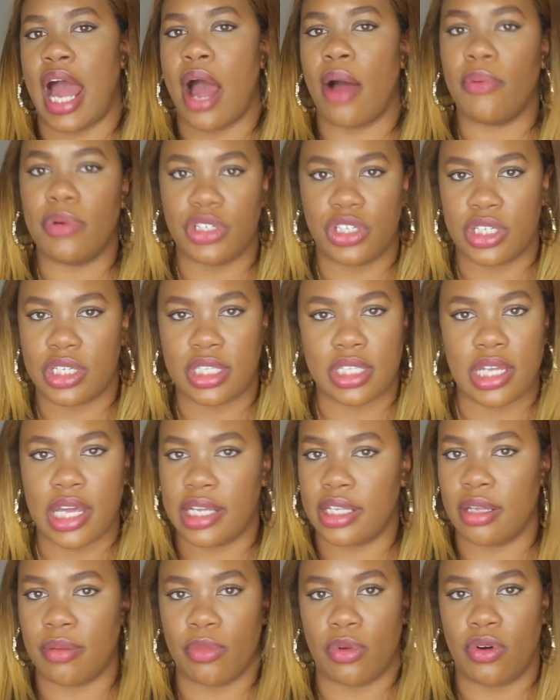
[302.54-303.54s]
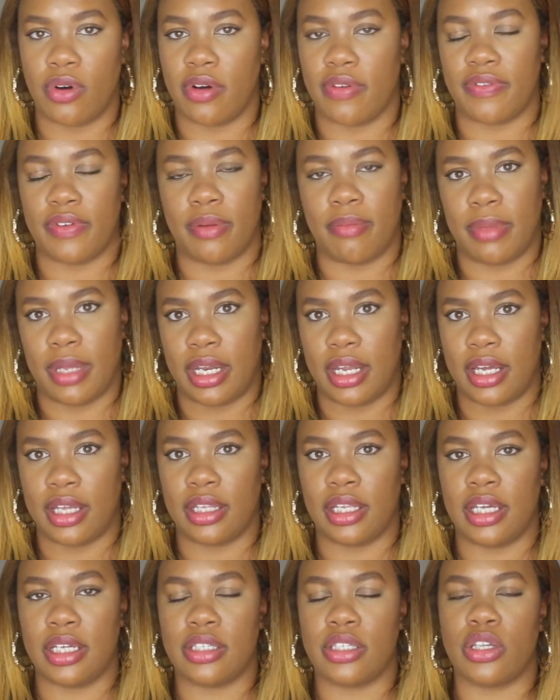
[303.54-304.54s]
I would just take them off
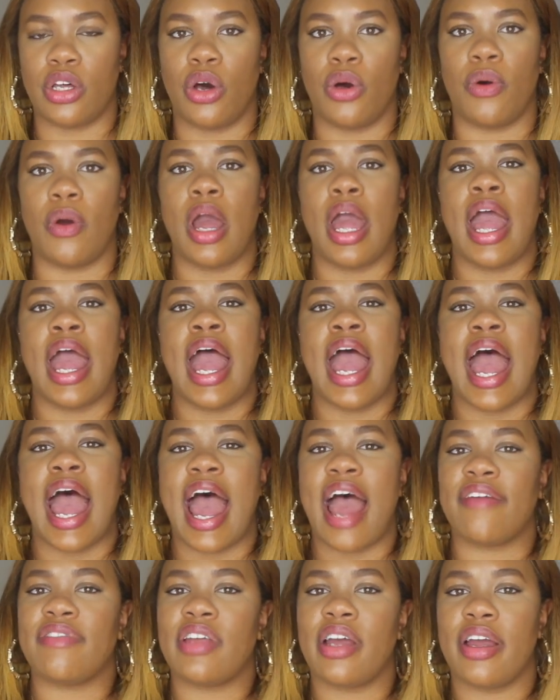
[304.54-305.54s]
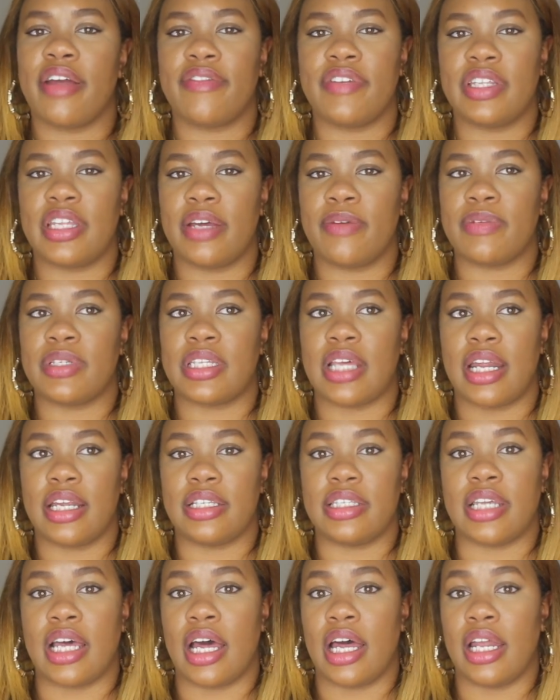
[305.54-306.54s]
immediately. So after everything was said
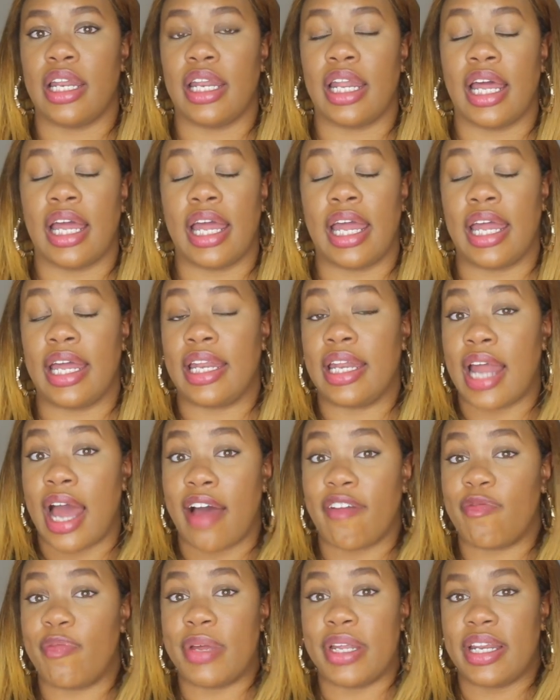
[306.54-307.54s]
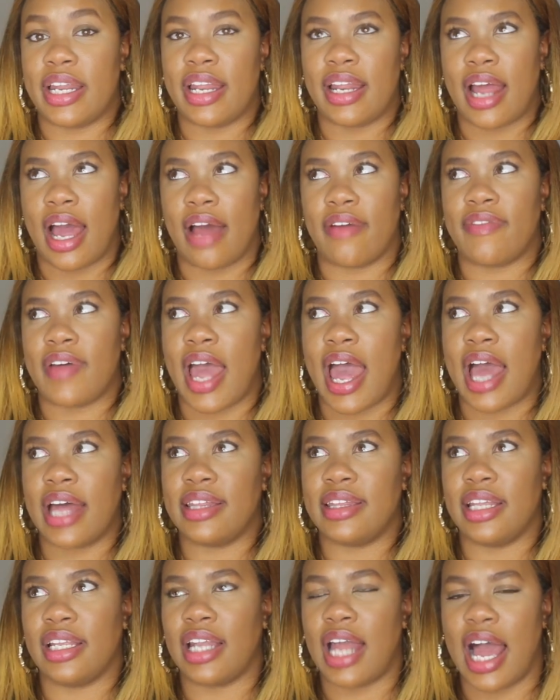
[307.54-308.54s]
and done, and I've
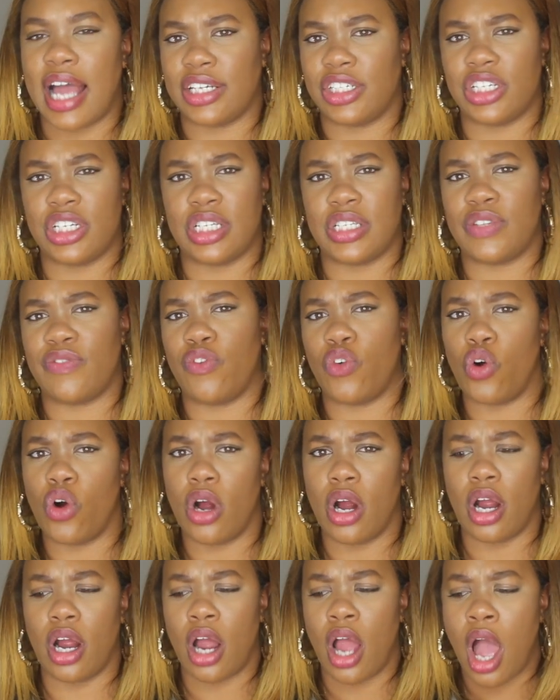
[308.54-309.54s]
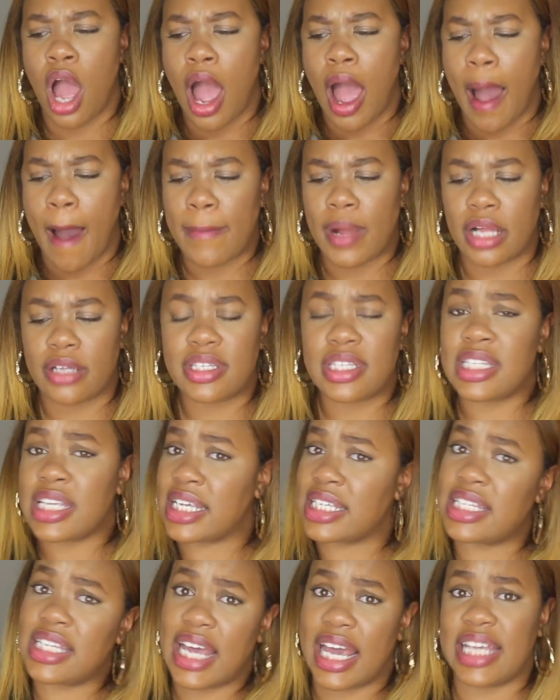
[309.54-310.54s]
had the lashes for about
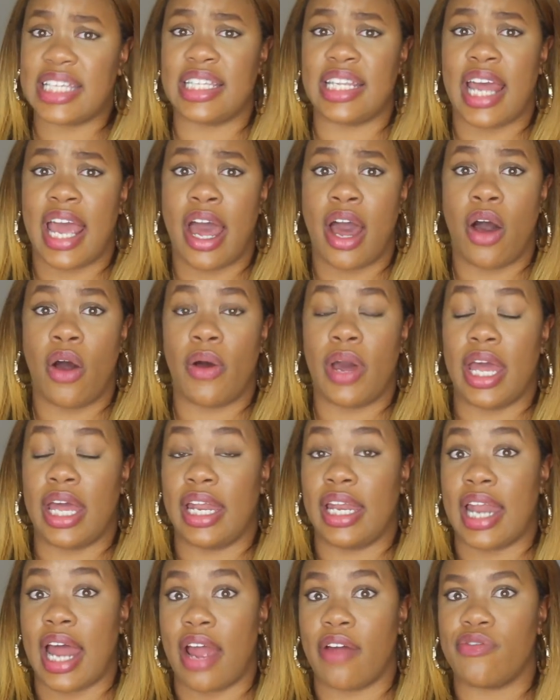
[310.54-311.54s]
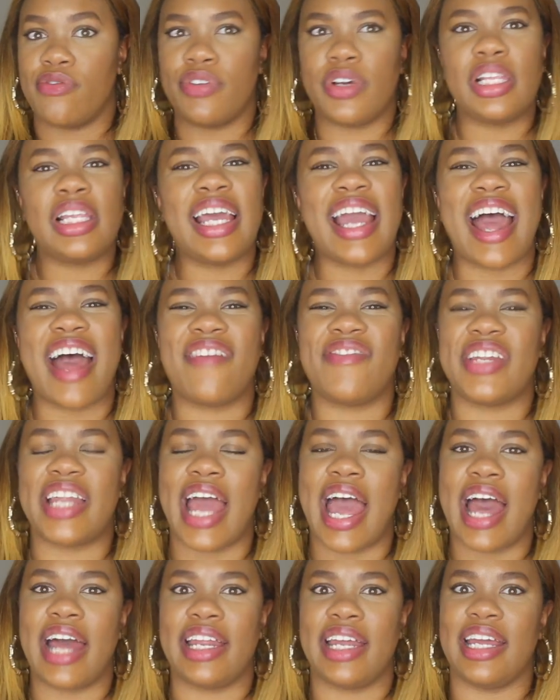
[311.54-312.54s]
6 days now, and I really haven't
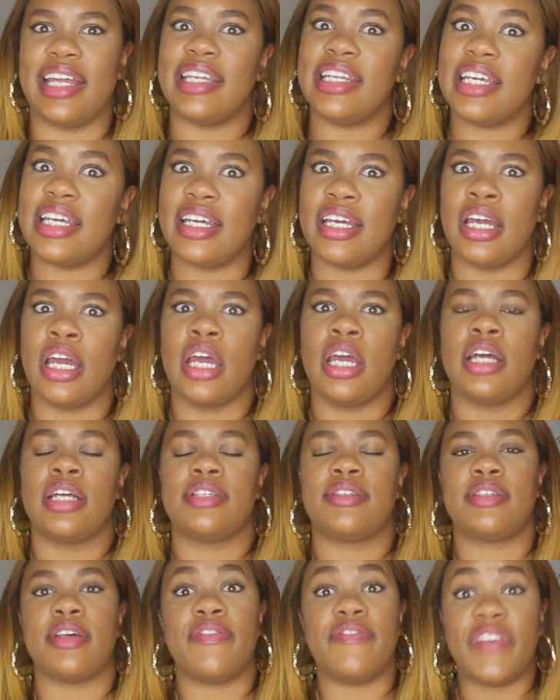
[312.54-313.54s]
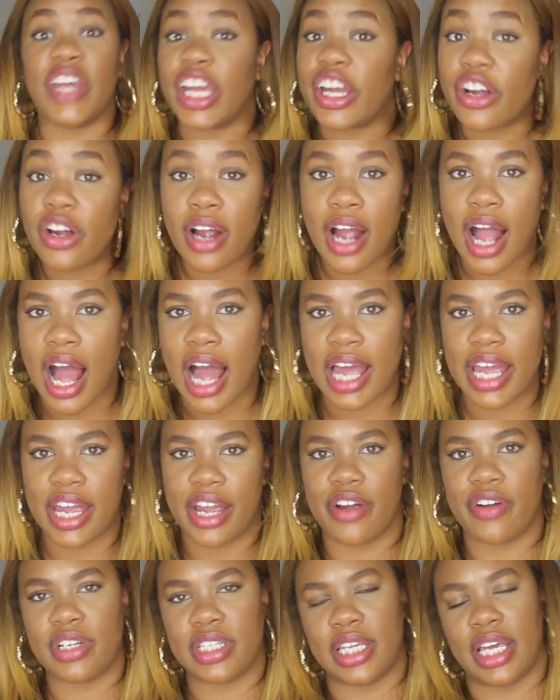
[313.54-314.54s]
had any severe eye
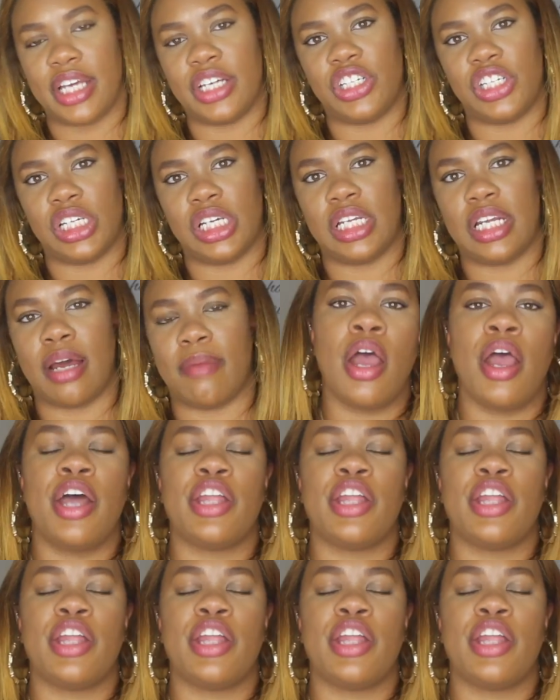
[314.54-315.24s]
irritation.